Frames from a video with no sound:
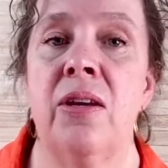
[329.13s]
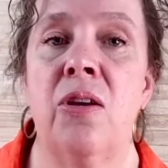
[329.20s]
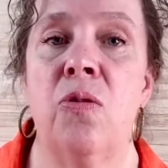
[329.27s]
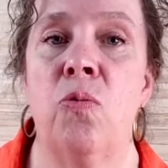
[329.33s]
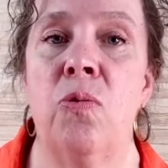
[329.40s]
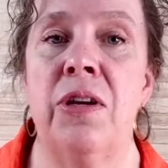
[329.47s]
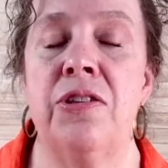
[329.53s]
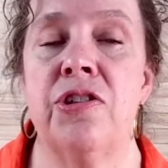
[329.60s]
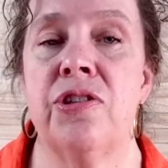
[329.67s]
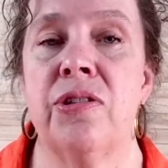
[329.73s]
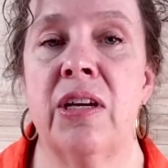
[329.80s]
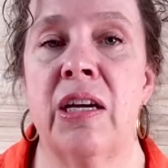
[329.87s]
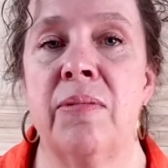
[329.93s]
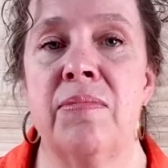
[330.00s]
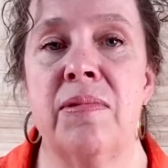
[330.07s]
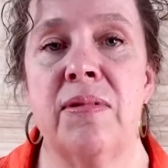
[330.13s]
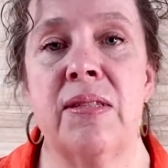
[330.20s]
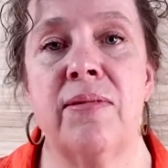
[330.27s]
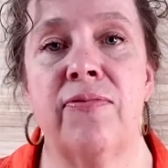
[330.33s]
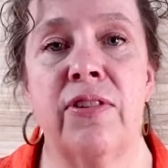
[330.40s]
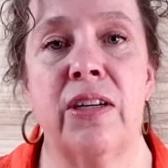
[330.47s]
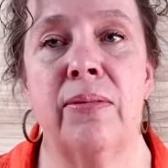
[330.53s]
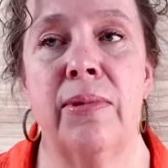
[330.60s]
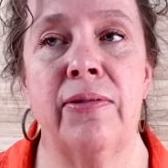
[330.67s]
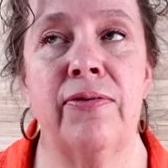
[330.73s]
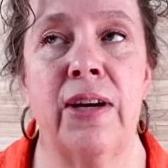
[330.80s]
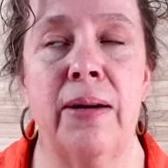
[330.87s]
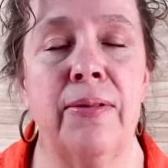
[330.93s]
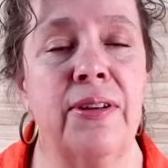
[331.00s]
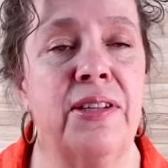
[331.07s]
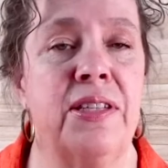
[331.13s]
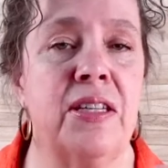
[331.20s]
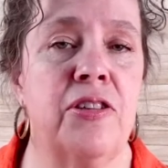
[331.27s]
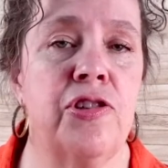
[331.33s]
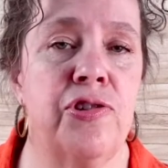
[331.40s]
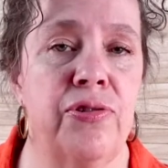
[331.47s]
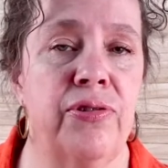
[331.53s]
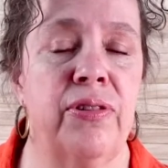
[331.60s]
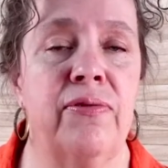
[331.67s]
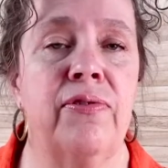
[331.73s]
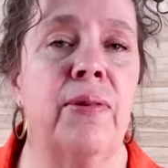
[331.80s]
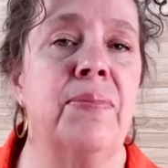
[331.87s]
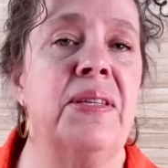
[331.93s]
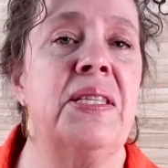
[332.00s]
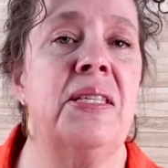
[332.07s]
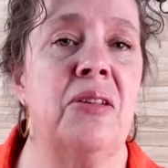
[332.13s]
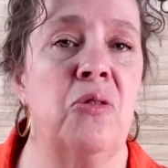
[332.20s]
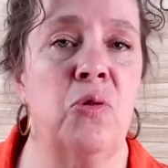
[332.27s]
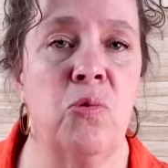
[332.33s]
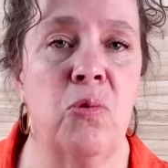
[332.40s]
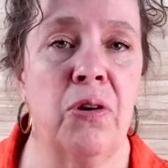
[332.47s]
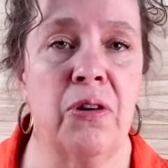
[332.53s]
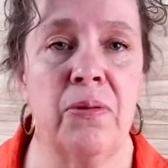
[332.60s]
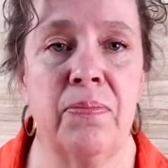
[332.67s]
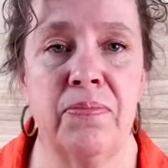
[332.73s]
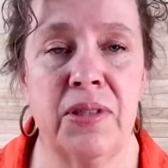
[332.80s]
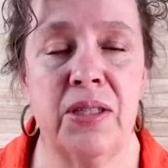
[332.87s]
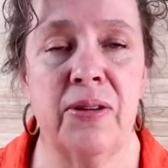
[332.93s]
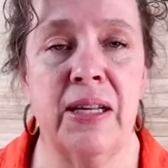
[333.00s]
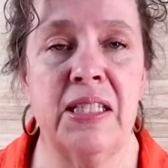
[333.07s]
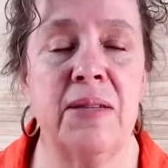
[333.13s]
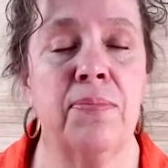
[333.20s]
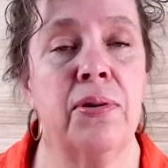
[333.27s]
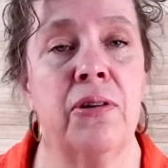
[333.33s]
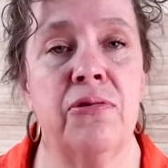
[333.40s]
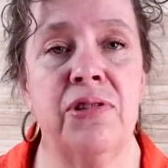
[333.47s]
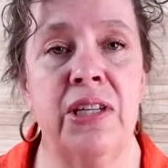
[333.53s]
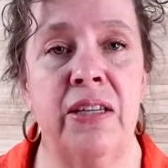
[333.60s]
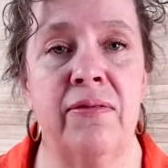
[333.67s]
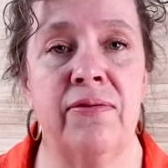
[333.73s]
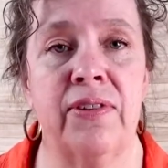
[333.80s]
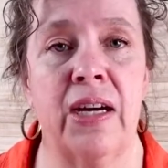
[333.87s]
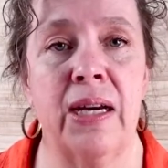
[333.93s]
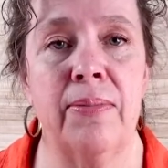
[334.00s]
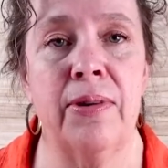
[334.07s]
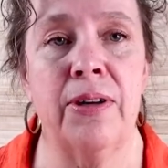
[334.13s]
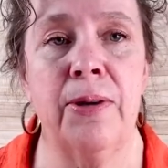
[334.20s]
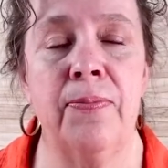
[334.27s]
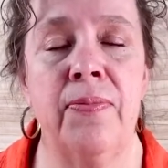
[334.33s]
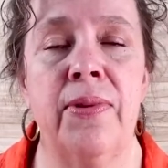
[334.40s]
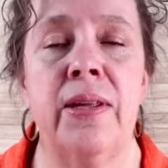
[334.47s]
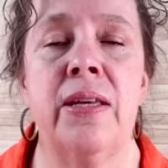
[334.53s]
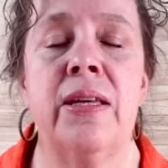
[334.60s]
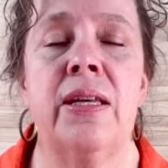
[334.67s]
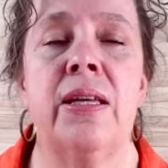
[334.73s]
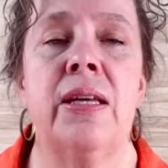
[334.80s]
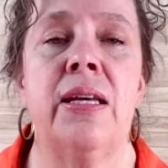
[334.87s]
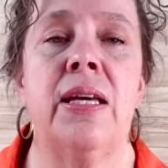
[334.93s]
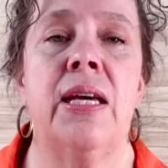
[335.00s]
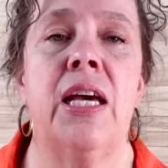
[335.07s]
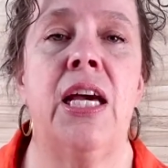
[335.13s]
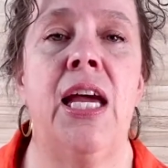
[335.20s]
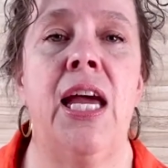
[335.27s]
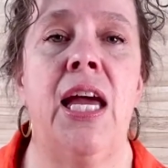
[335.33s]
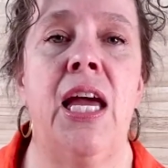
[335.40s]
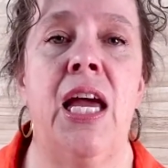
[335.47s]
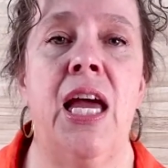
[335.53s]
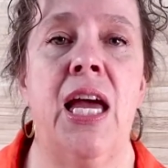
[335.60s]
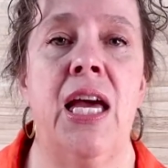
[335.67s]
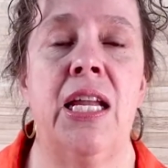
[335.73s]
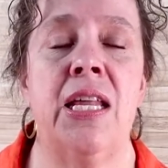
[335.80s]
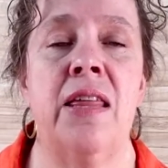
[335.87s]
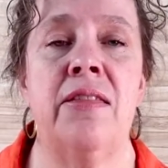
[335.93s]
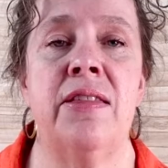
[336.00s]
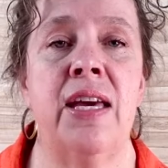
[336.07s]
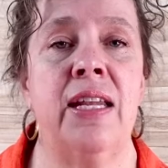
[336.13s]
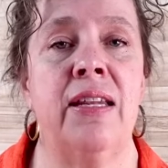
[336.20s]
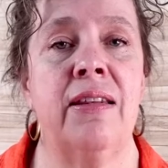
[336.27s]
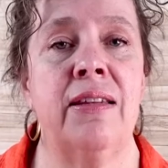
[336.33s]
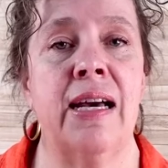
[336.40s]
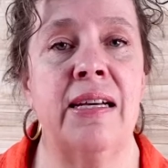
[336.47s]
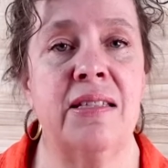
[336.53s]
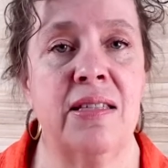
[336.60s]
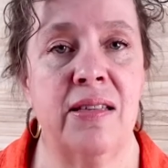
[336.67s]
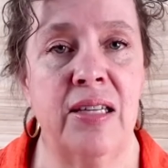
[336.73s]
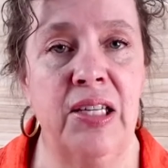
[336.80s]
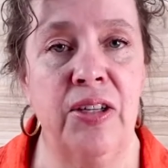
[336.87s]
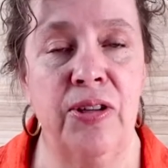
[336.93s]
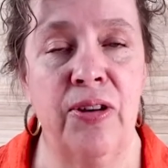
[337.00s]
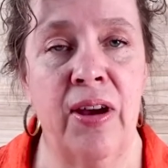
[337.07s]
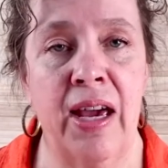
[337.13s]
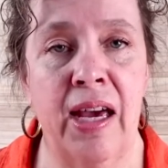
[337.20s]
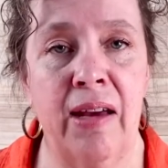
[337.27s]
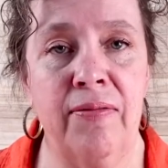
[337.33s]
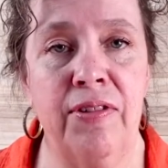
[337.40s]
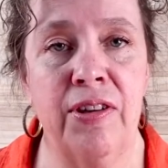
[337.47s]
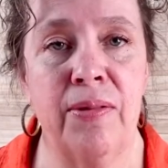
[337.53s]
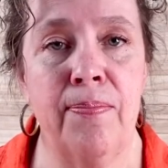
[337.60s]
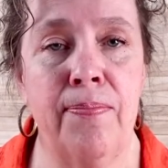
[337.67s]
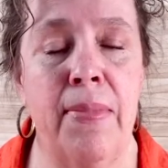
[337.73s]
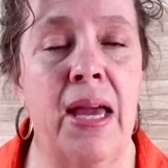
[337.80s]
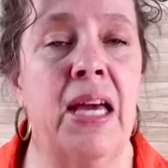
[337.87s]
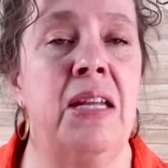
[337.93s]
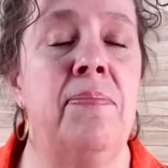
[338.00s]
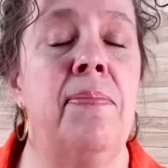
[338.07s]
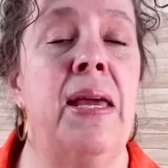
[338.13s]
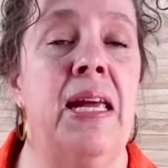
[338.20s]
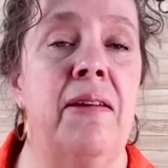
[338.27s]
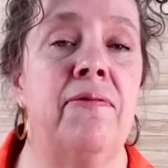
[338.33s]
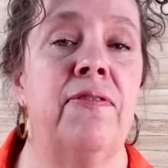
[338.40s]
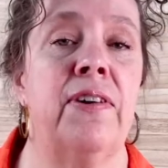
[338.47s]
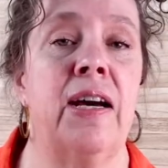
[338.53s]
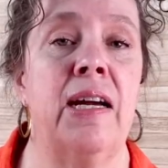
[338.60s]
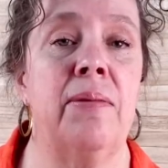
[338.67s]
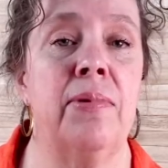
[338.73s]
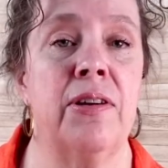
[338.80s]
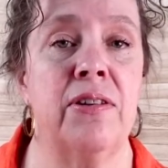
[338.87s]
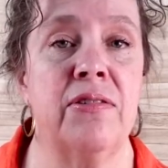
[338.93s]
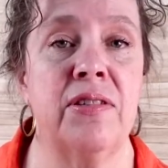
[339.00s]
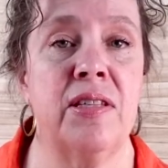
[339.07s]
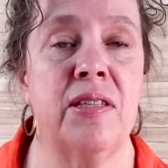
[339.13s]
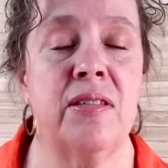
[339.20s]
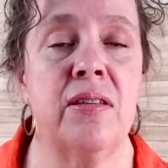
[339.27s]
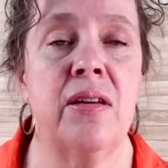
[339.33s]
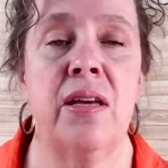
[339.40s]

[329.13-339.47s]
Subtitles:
which comes from a fiber that's extruded from the silkworm. So that's a protein fiber. And then lastly, you have your man-made fibers.